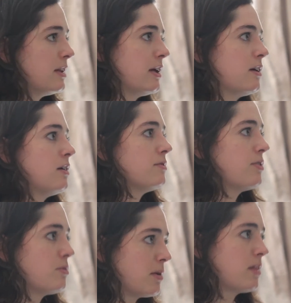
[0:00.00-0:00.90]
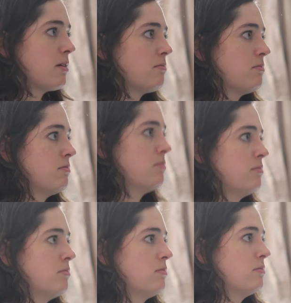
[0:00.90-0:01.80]
Having a rehearsal
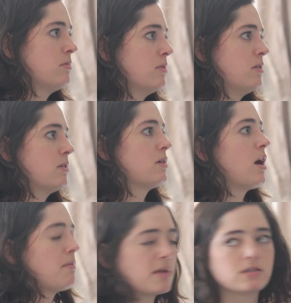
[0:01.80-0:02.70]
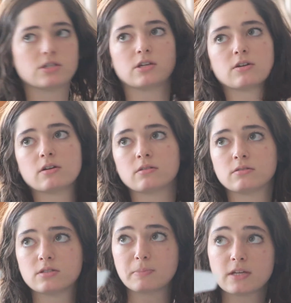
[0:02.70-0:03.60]
studio in a position that's so
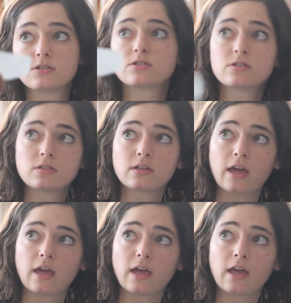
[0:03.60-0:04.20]
central to the